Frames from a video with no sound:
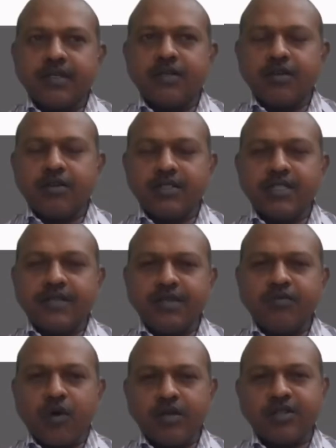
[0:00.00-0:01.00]
Dr. Griffin,
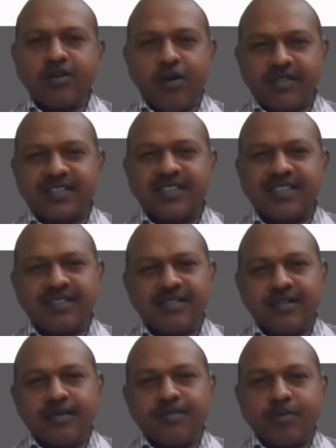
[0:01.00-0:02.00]
what causes
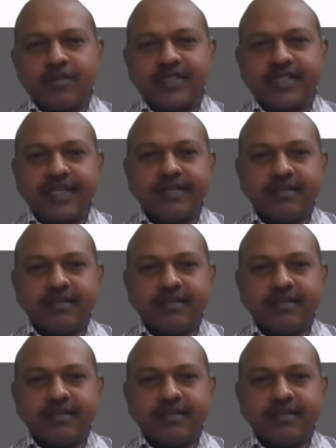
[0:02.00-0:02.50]
prostate?